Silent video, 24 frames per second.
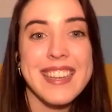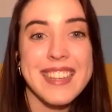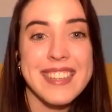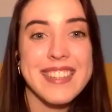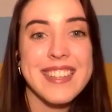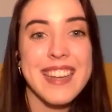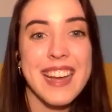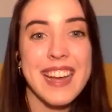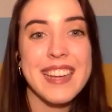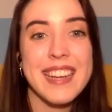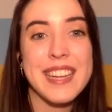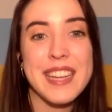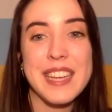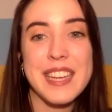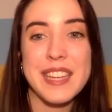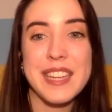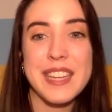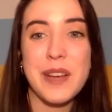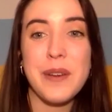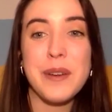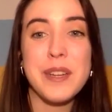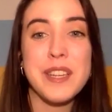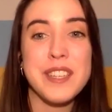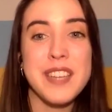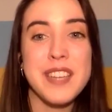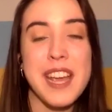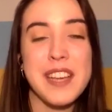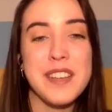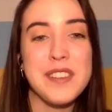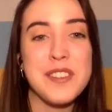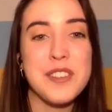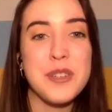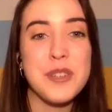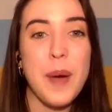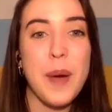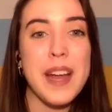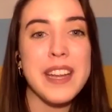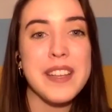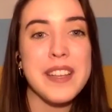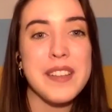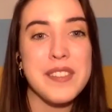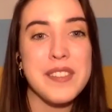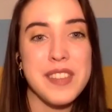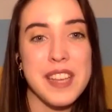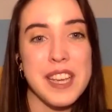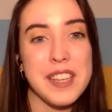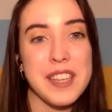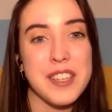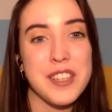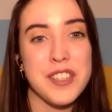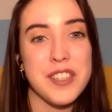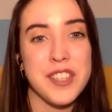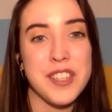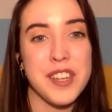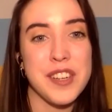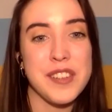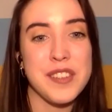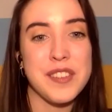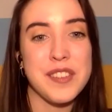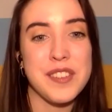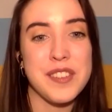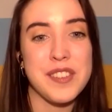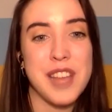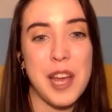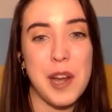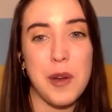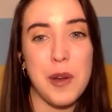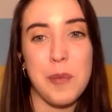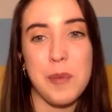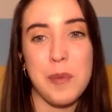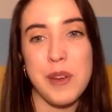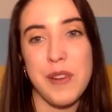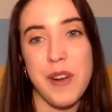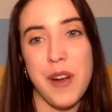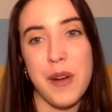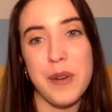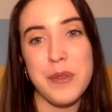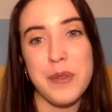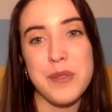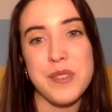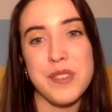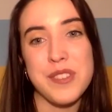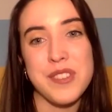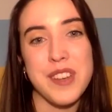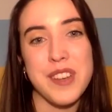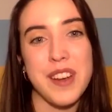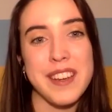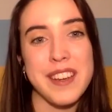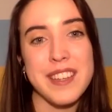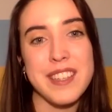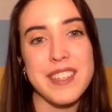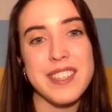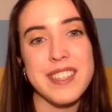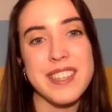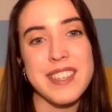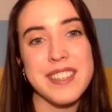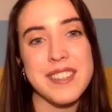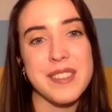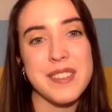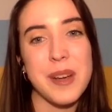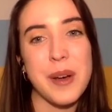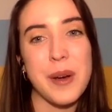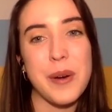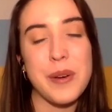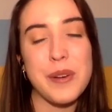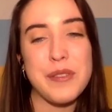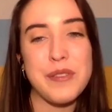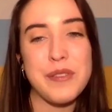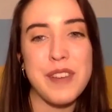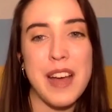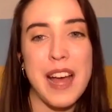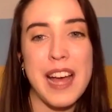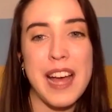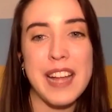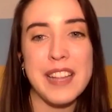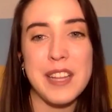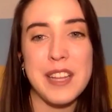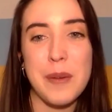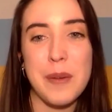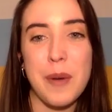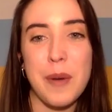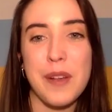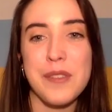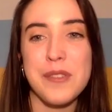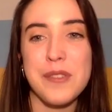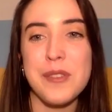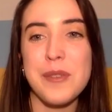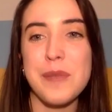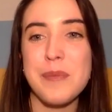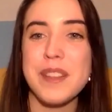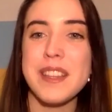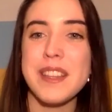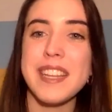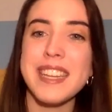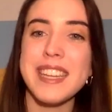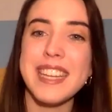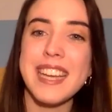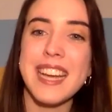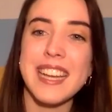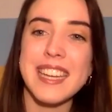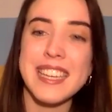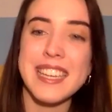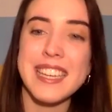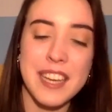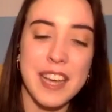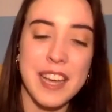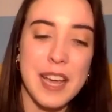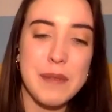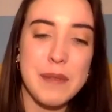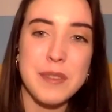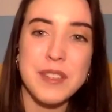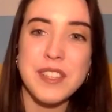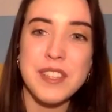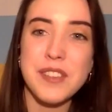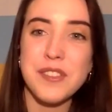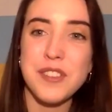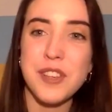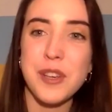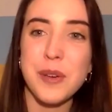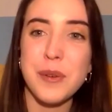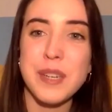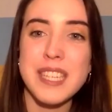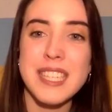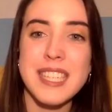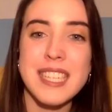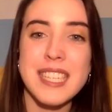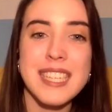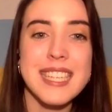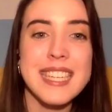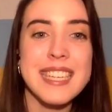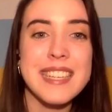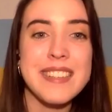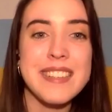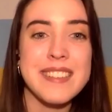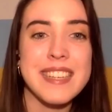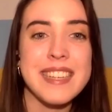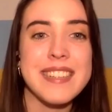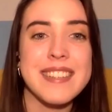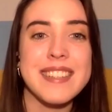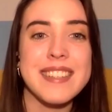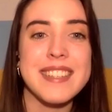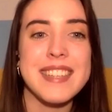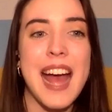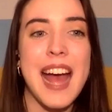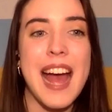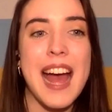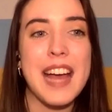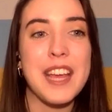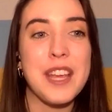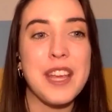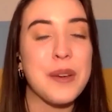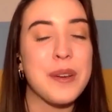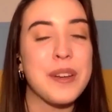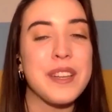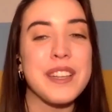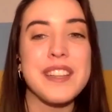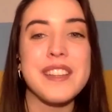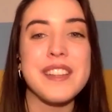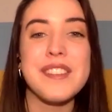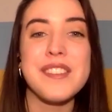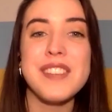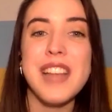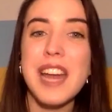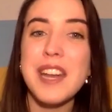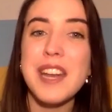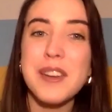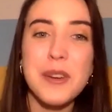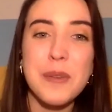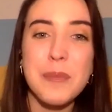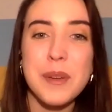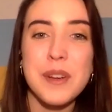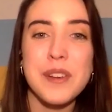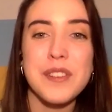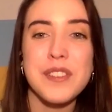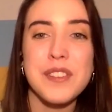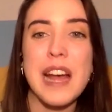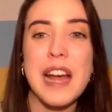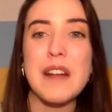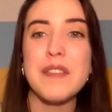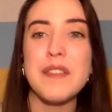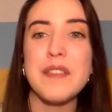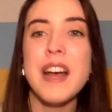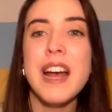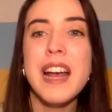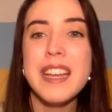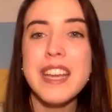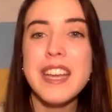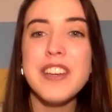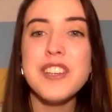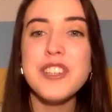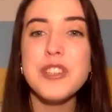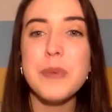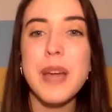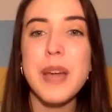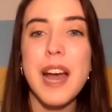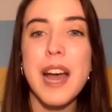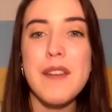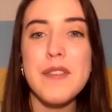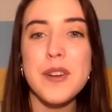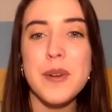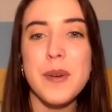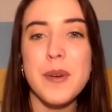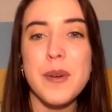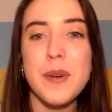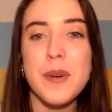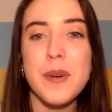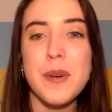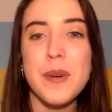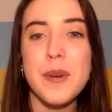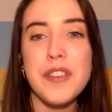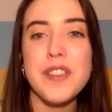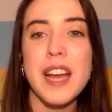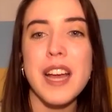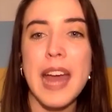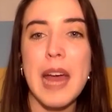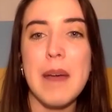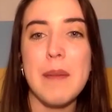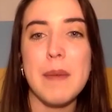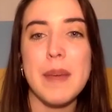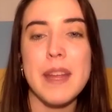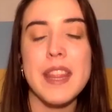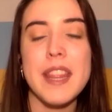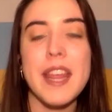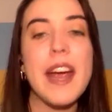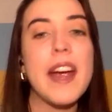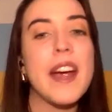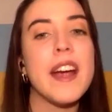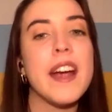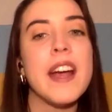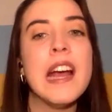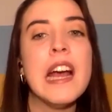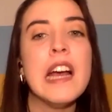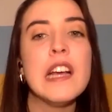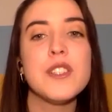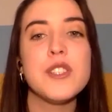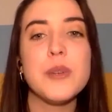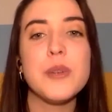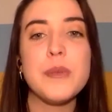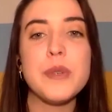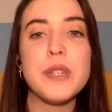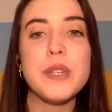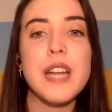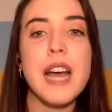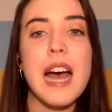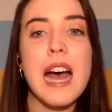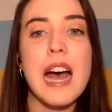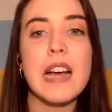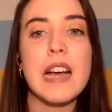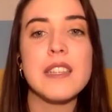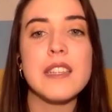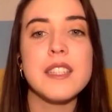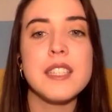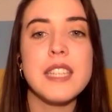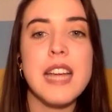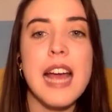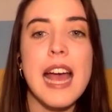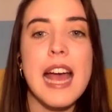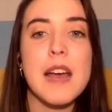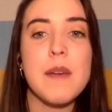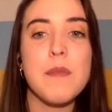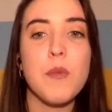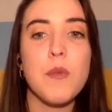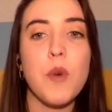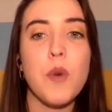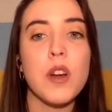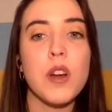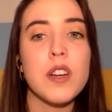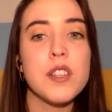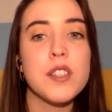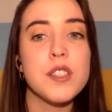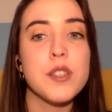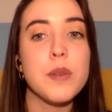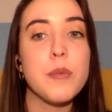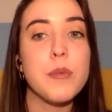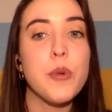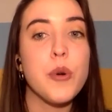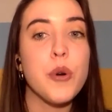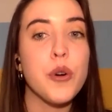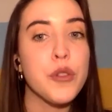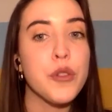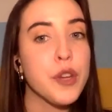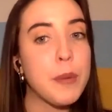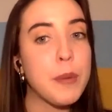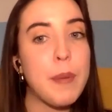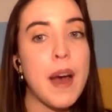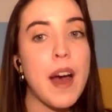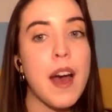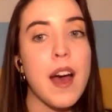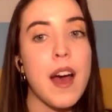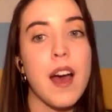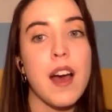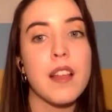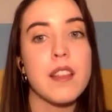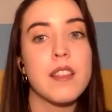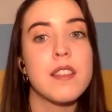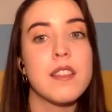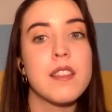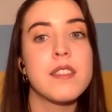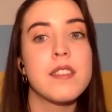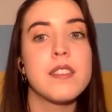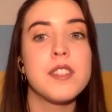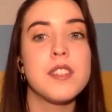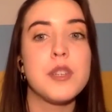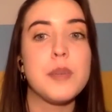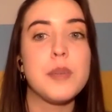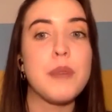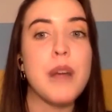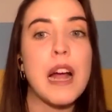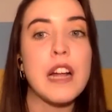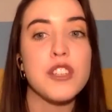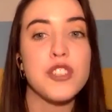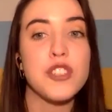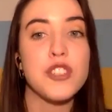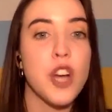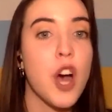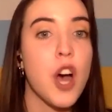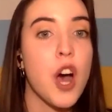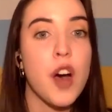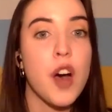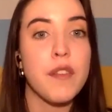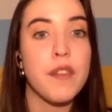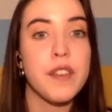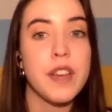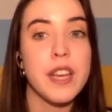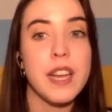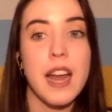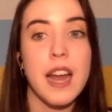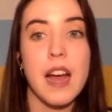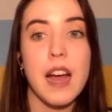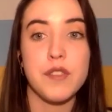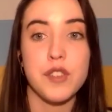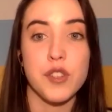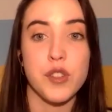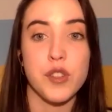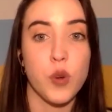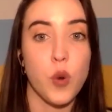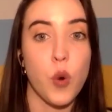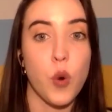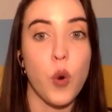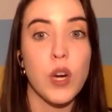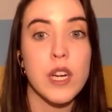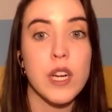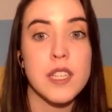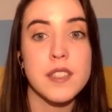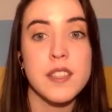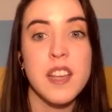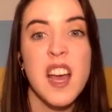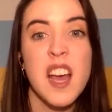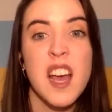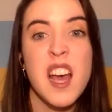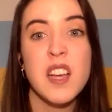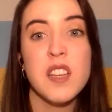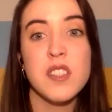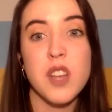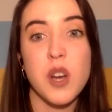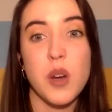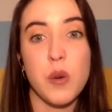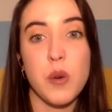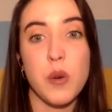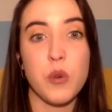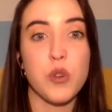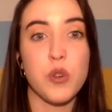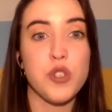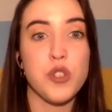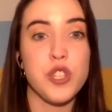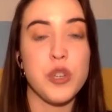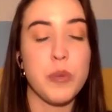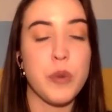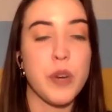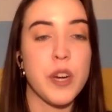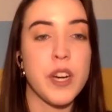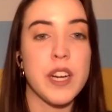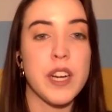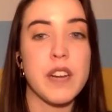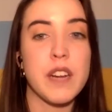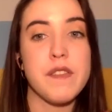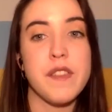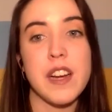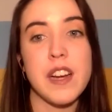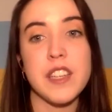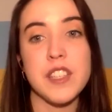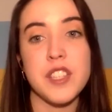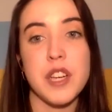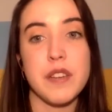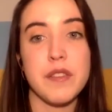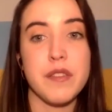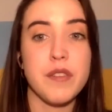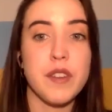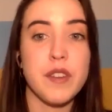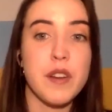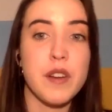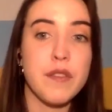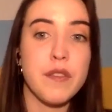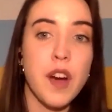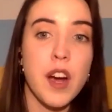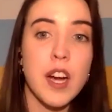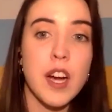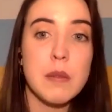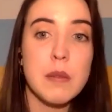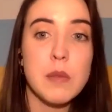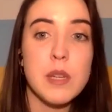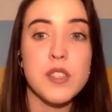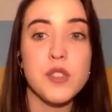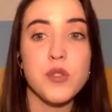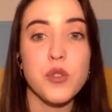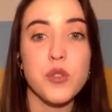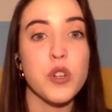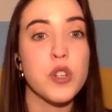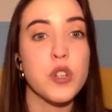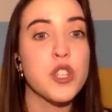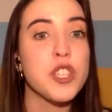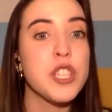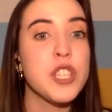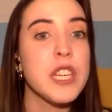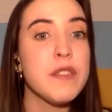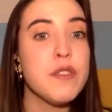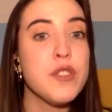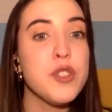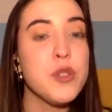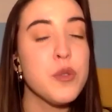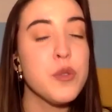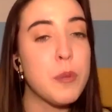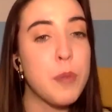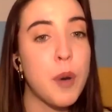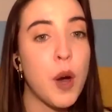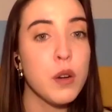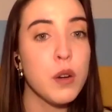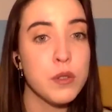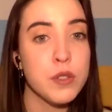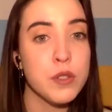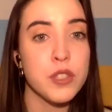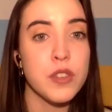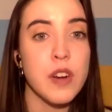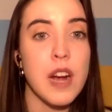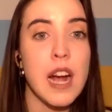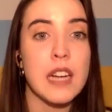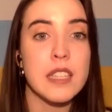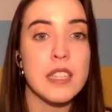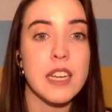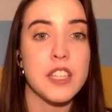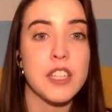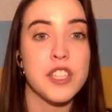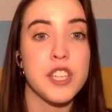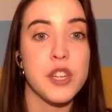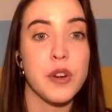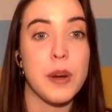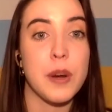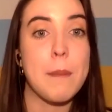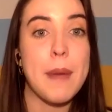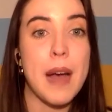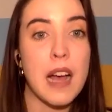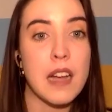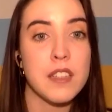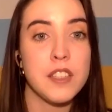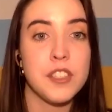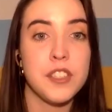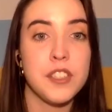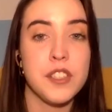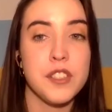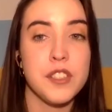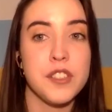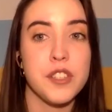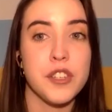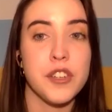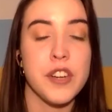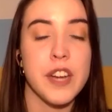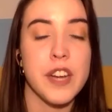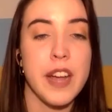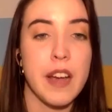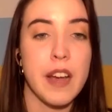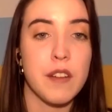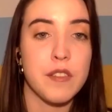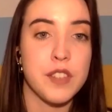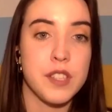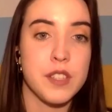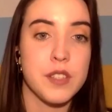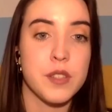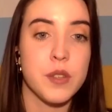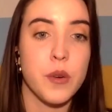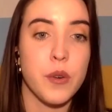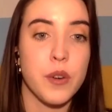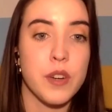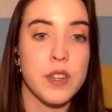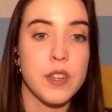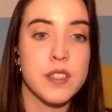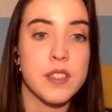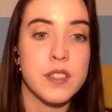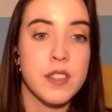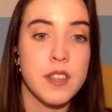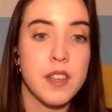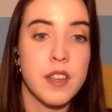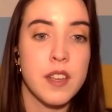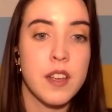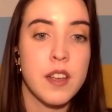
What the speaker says: Exactly. Yeah. It only takes 20 signatures to set up your own society. So if there was something that you came to DCU and it didn't exist, you can set it up yourself. Keisha, we have a question that came in there. Someone asked, what are some other paths to branch off in after the course? So could you work in various different environments, or could you even do a postgrad actually, or a master's degree after this course?